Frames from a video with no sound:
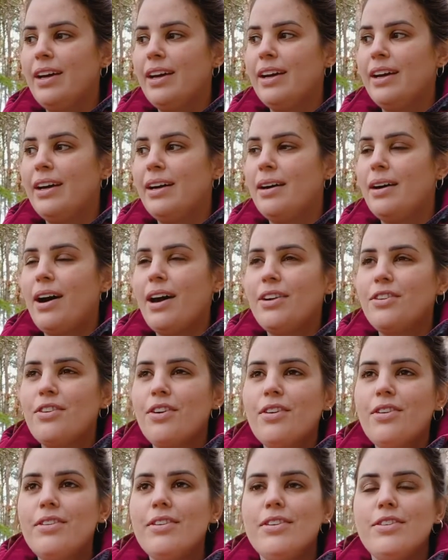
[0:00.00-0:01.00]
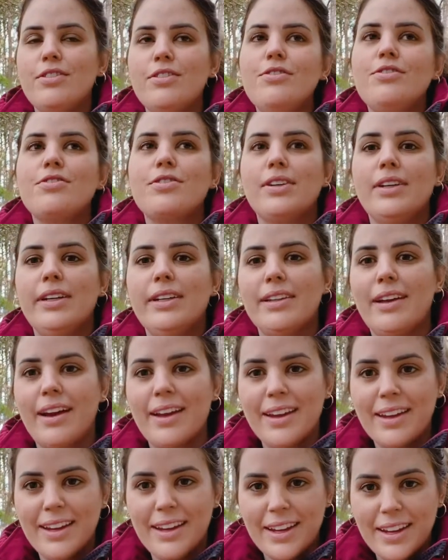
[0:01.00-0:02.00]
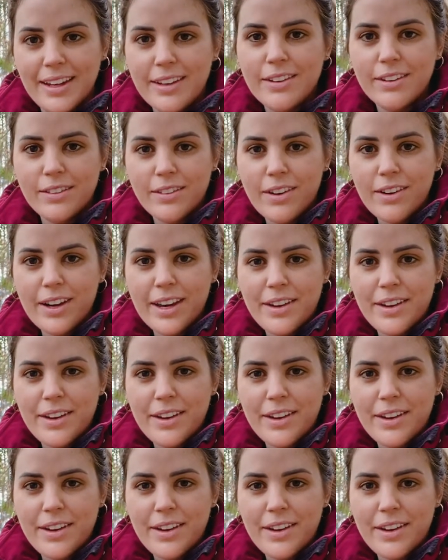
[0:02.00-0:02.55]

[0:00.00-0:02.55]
I don't usually eat a lot,